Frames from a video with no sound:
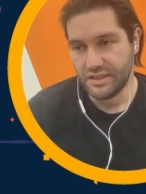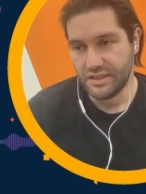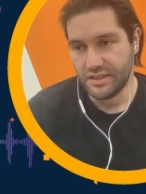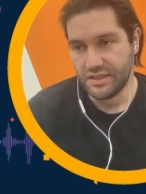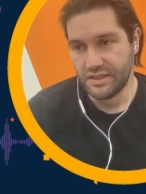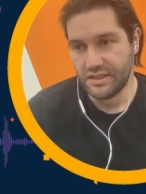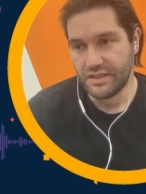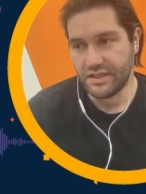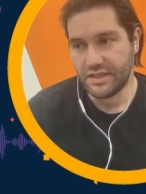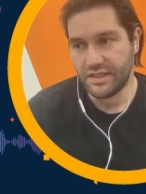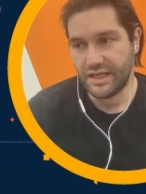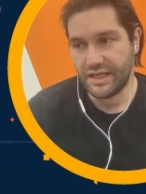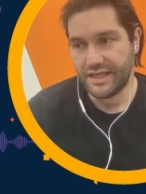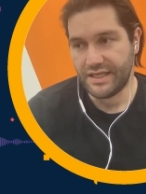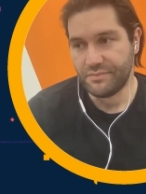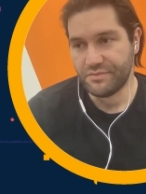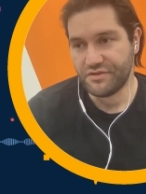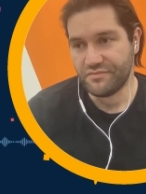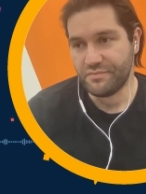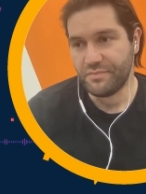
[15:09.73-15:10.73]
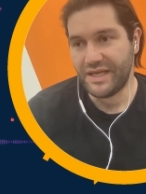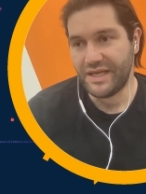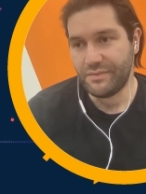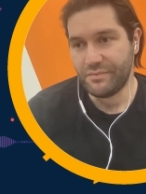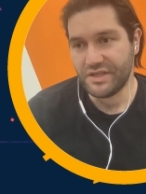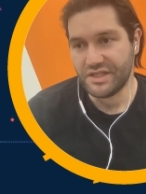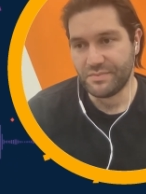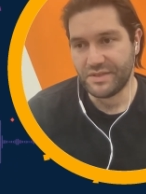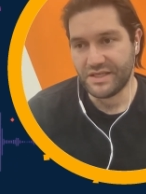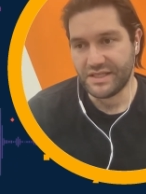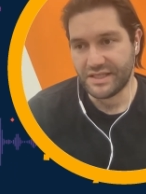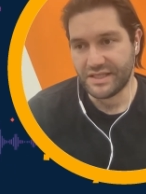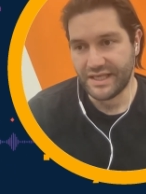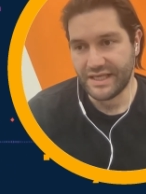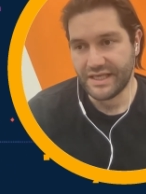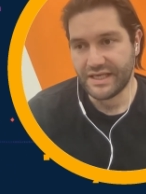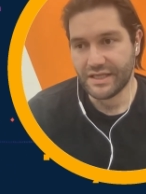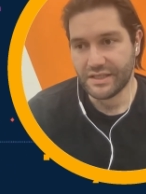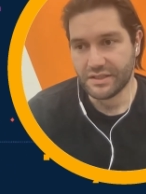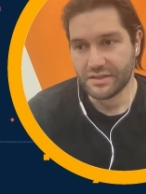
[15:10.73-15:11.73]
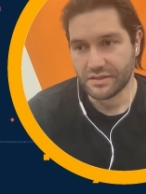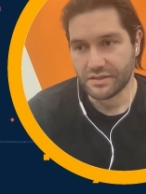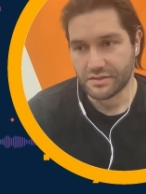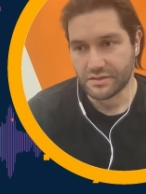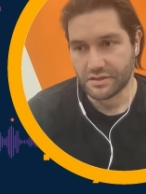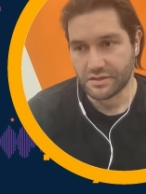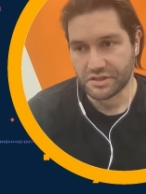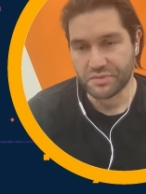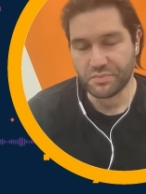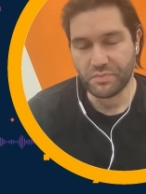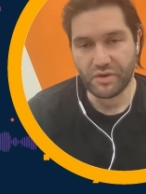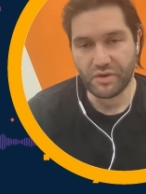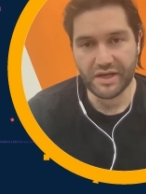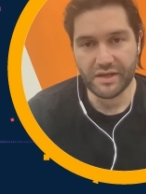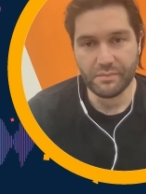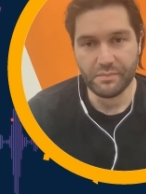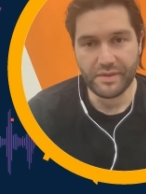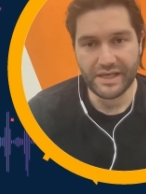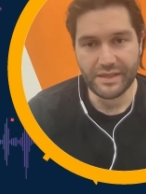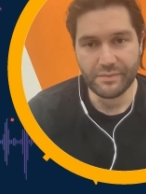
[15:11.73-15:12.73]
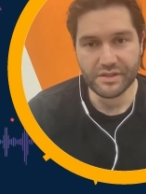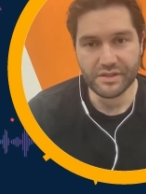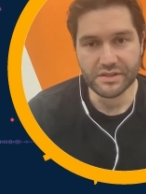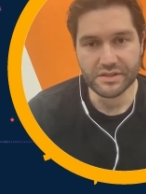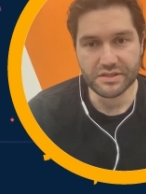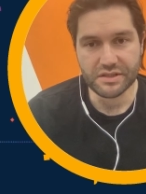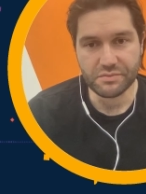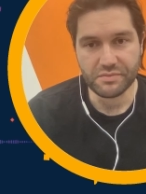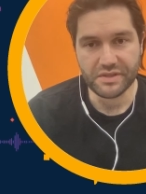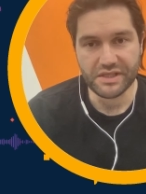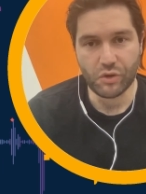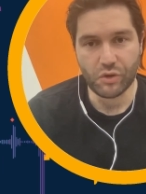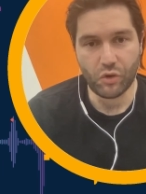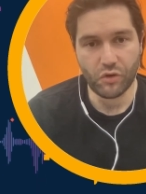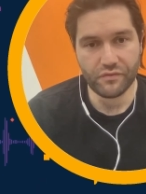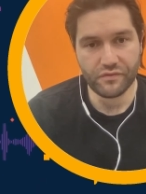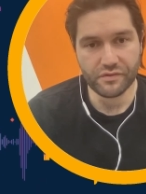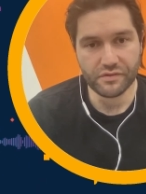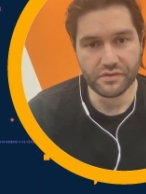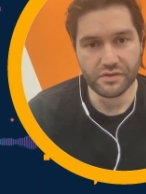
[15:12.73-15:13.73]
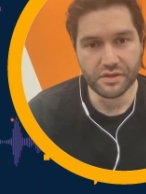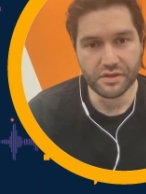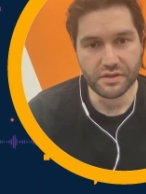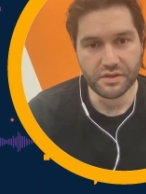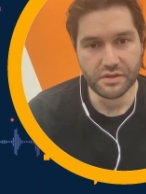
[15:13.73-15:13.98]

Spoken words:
the types of payments being taken or split payments are being offered